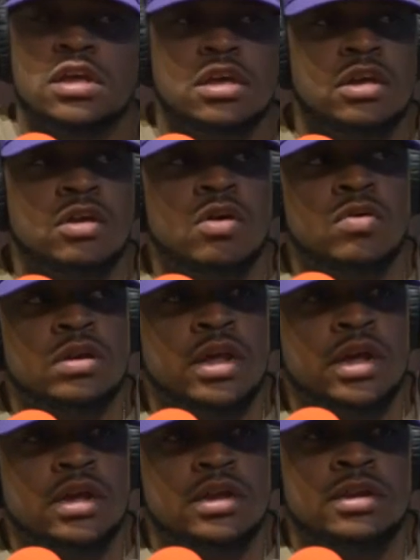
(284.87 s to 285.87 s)

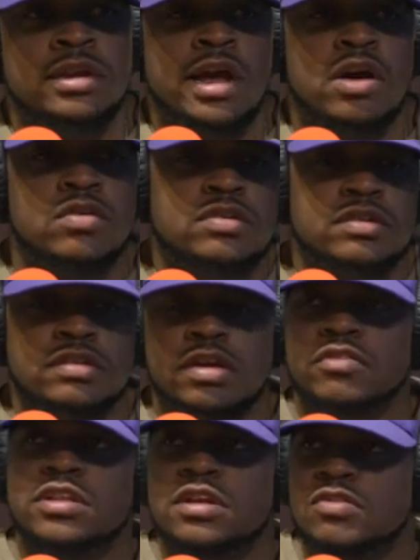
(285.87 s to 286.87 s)
And now it's just
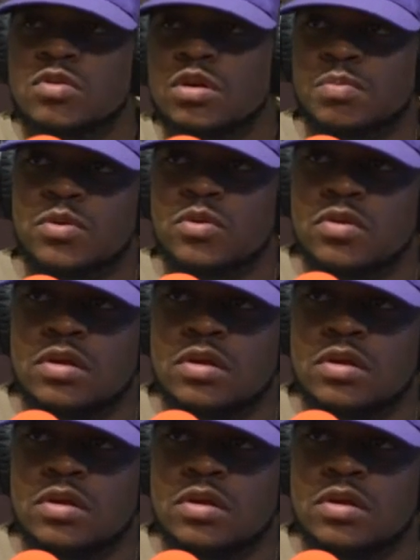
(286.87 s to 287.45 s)
everything's on computer.